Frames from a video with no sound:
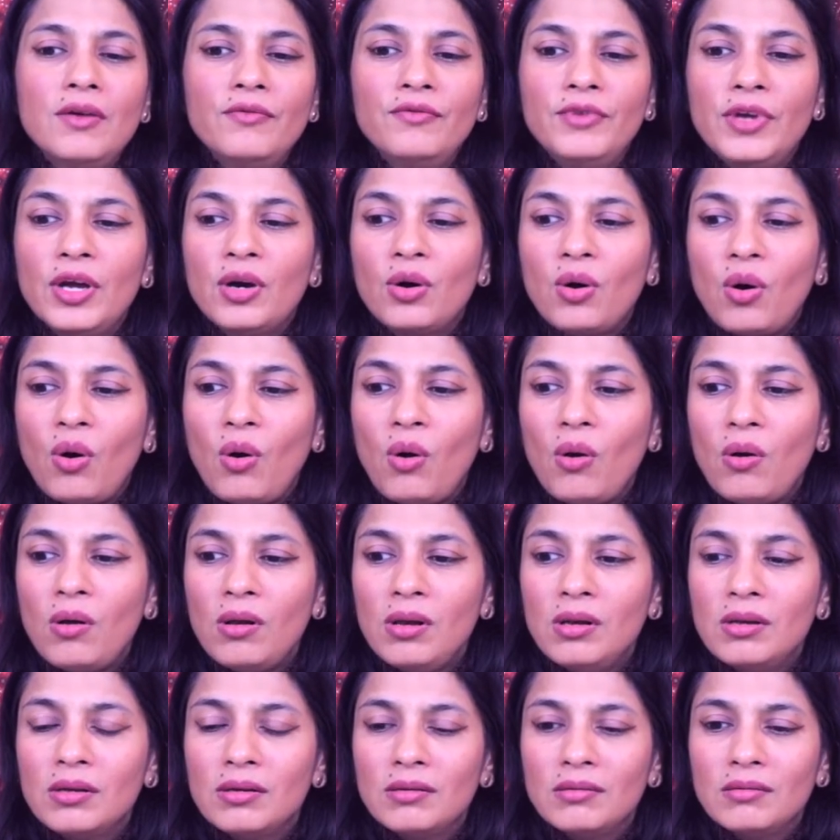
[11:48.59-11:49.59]
we are
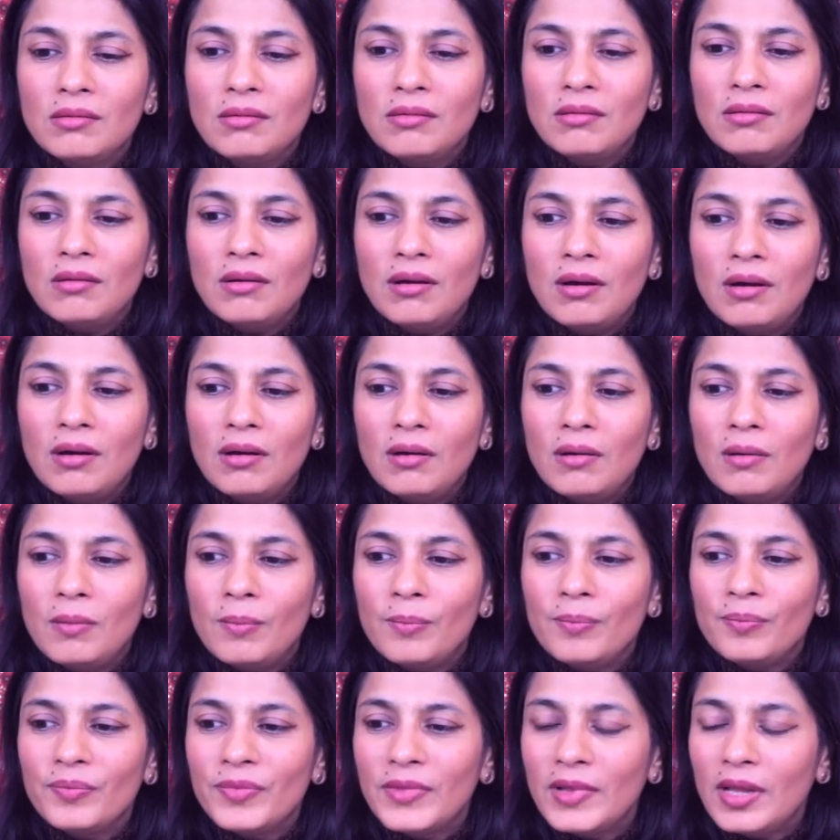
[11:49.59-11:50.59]
all uh,
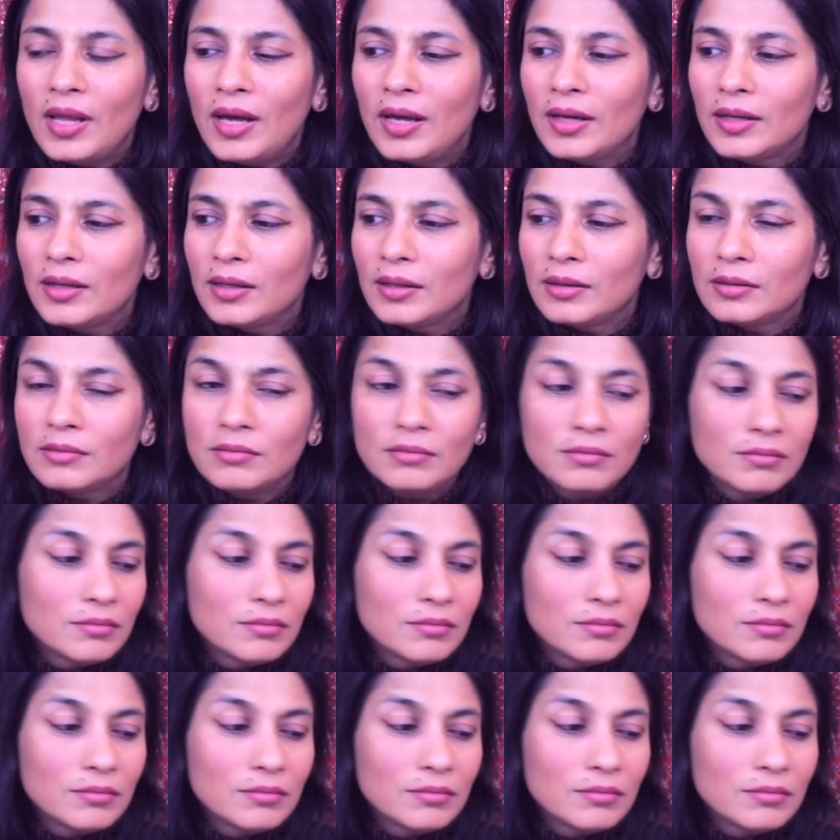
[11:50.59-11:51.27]
like